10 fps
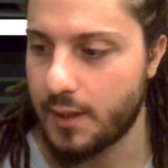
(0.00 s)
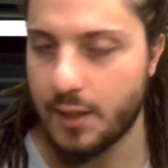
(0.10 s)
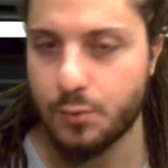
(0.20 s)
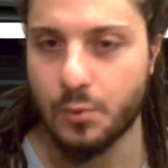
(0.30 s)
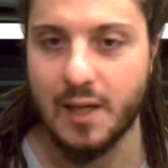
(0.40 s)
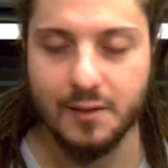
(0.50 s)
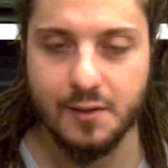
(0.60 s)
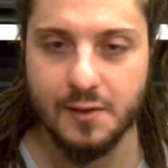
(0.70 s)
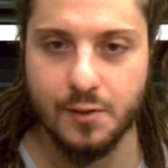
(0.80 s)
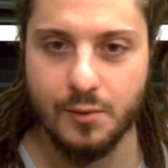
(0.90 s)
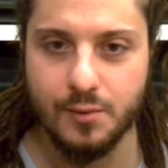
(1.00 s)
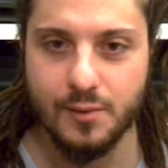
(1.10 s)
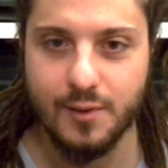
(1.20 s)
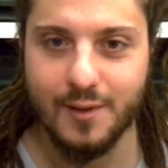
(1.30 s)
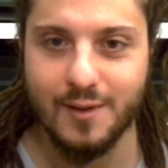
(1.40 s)
It relaxes you.
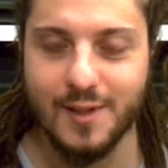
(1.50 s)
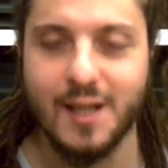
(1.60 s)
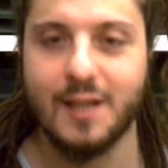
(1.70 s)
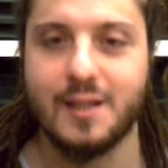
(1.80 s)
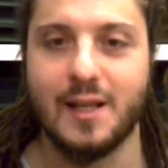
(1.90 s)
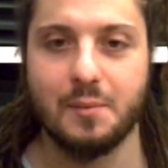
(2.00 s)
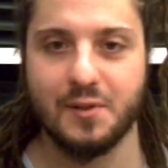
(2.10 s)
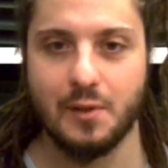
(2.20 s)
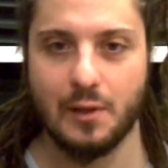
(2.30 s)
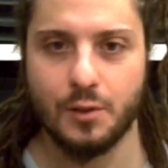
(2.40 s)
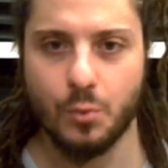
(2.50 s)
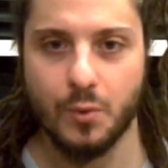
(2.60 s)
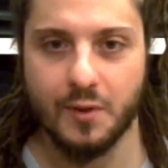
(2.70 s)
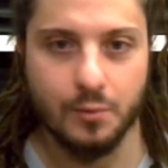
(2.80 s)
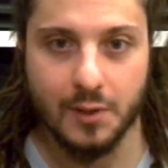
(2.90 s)
It helps you a lot
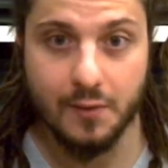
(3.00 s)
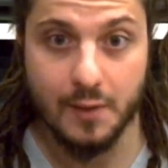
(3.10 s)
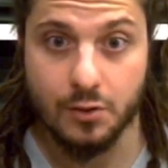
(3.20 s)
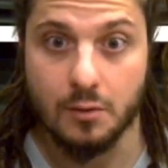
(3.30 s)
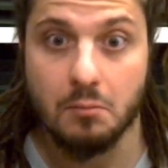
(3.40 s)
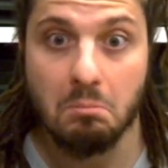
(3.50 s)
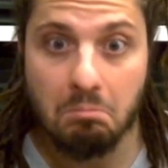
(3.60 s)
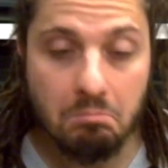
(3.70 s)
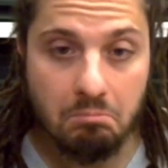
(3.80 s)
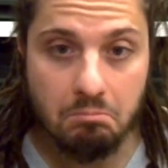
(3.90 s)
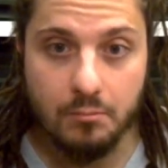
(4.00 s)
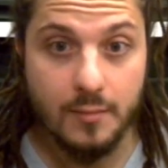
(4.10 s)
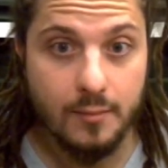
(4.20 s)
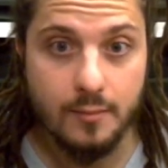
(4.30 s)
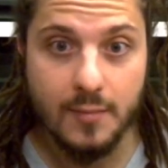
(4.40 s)
with cultivation.
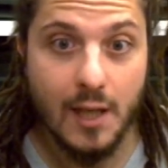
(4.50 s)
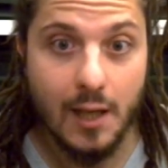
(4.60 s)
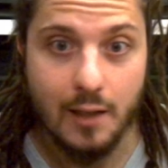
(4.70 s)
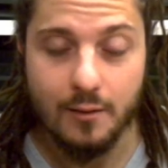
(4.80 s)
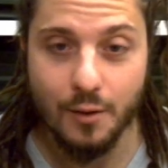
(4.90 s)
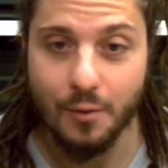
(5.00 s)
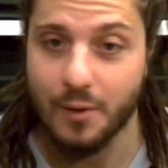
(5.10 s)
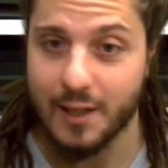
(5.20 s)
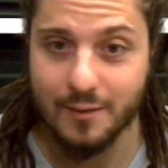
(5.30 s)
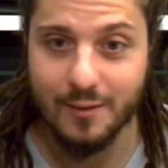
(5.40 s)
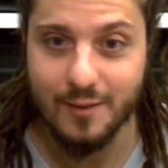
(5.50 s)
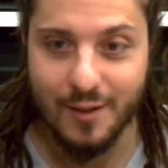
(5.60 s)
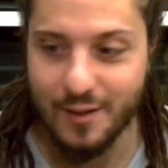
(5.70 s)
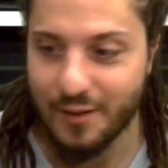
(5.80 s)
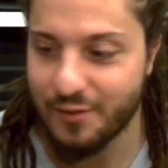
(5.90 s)
Yeah, all right,
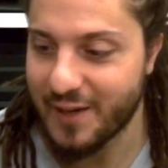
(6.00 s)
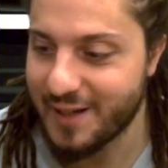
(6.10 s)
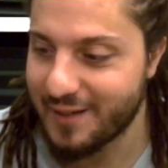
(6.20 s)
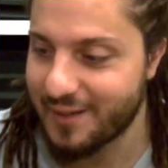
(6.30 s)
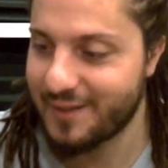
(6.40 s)
fine.